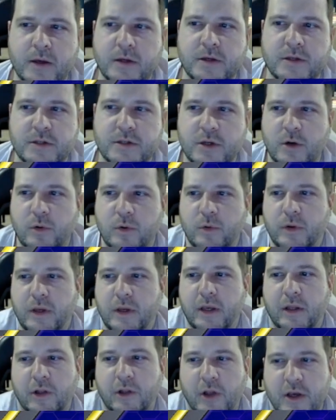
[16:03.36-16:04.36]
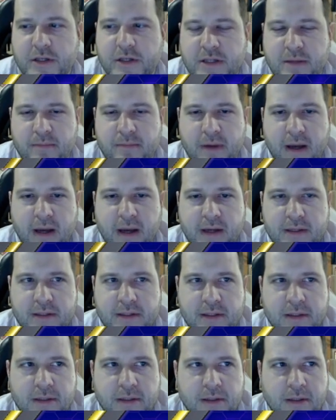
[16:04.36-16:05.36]
So he can Lost Impact,
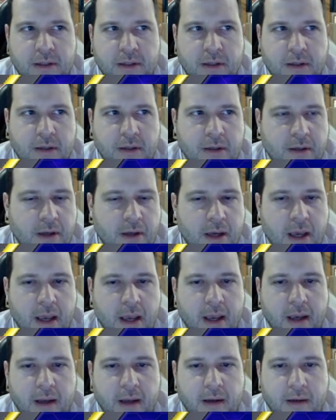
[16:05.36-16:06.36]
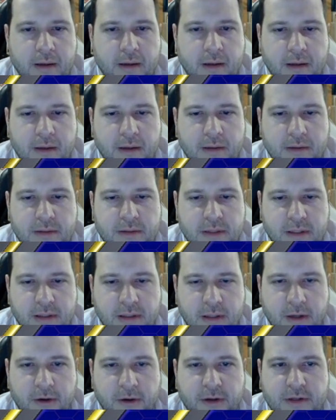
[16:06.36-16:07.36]
and
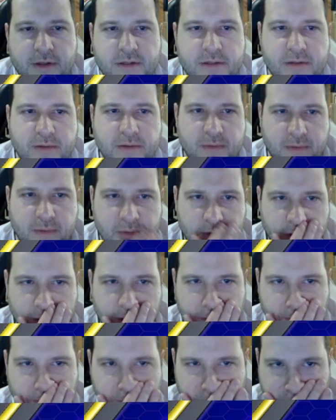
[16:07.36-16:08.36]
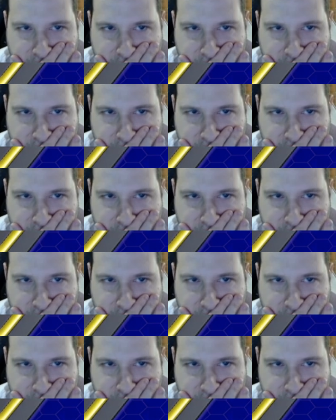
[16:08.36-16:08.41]
there it is. Yep.